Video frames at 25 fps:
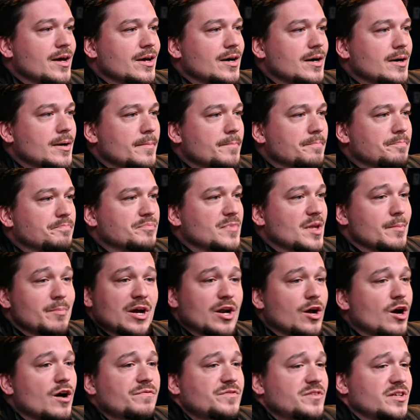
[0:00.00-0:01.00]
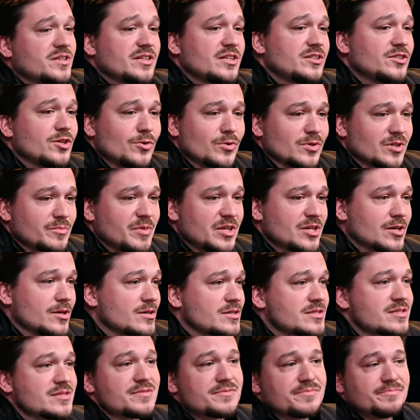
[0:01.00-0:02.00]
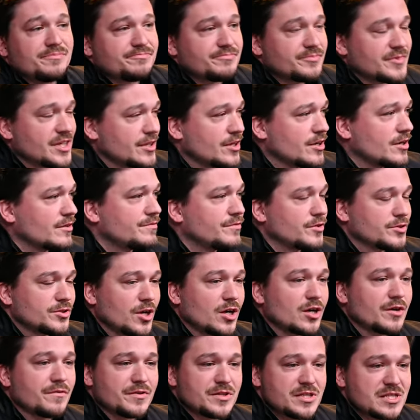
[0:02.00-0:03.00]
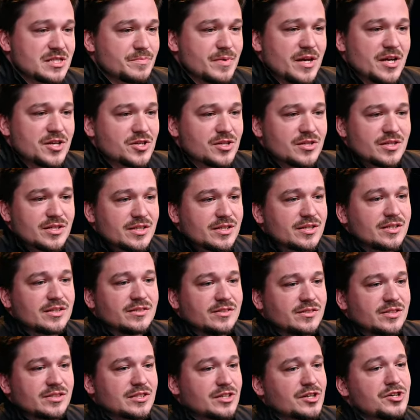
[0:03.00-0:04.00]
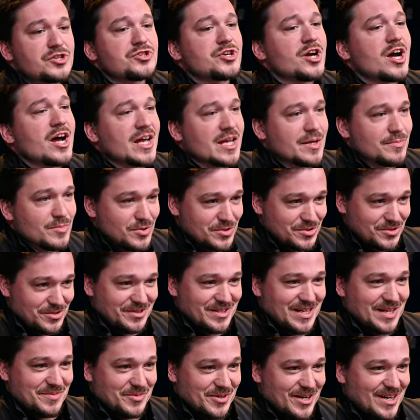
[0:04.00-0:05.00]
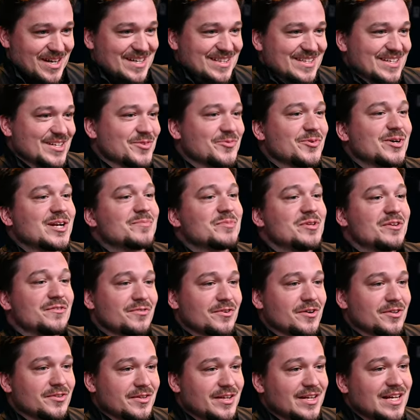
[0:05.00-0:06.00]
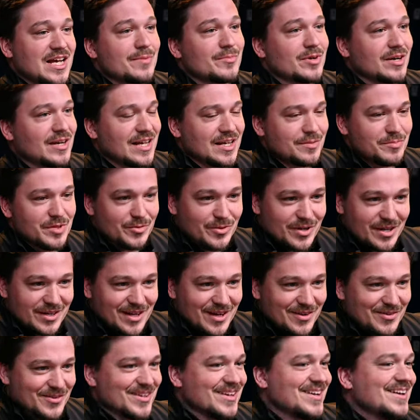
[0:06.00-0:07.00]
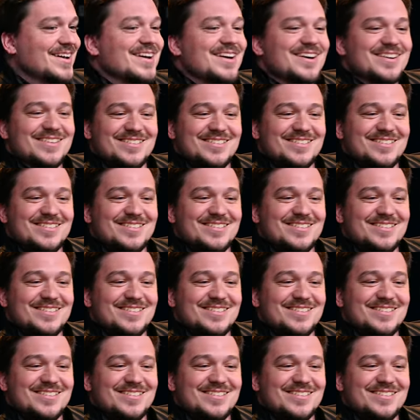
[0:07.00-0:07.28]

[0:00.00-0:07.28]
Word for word: Um, but after they don't because you know, photographers especially, they are shy, most of them, right? They don't want to be in front of the camera like me right now.